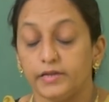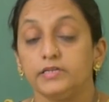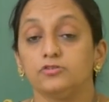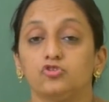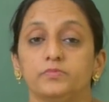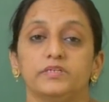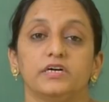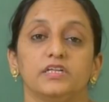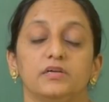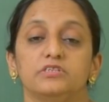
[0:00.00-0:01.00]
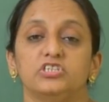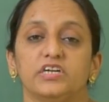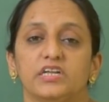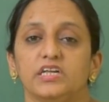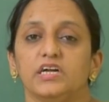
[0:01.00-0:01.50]
and it is to be done
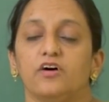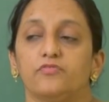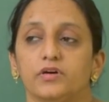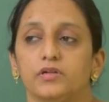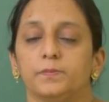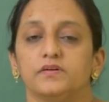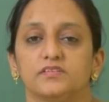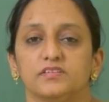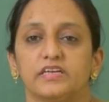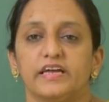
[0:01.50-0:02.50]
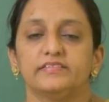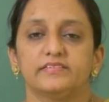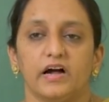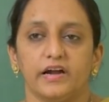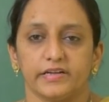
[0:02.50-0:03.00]
immediately after a person
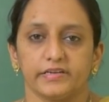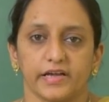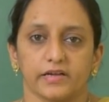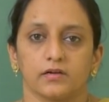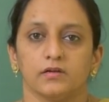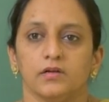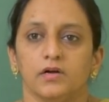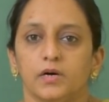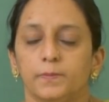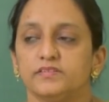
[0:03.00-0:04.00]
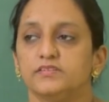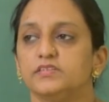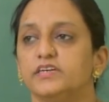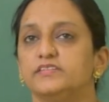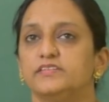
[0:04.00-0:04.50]
gets heart attack. A
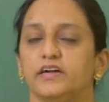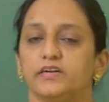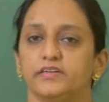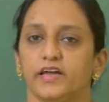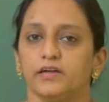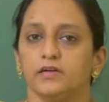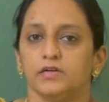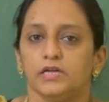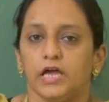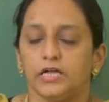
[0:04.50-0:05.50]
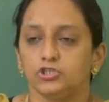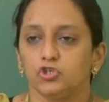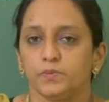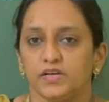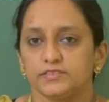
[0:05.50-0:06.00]
person gets heart attack,
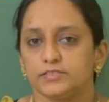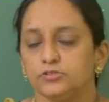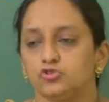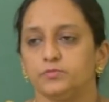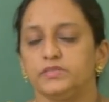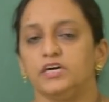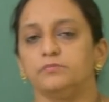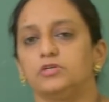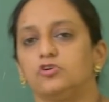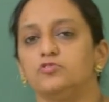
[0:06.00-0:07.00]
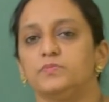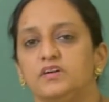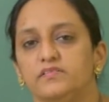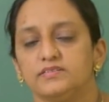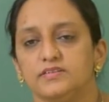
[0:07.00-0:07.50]
angioplasty is to be done because
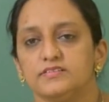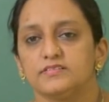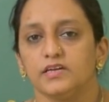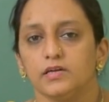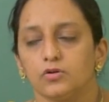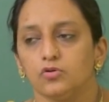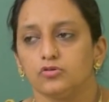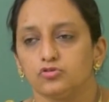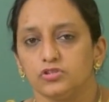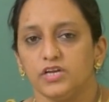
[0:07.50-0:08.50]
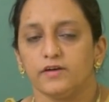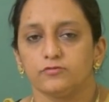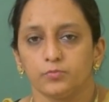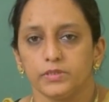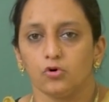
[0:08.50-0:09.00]
blood vessels they close, so they
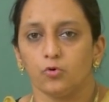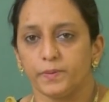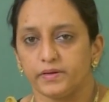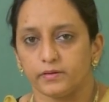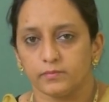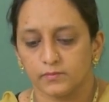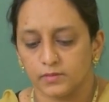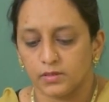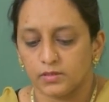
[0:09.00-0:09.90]
have to be opened.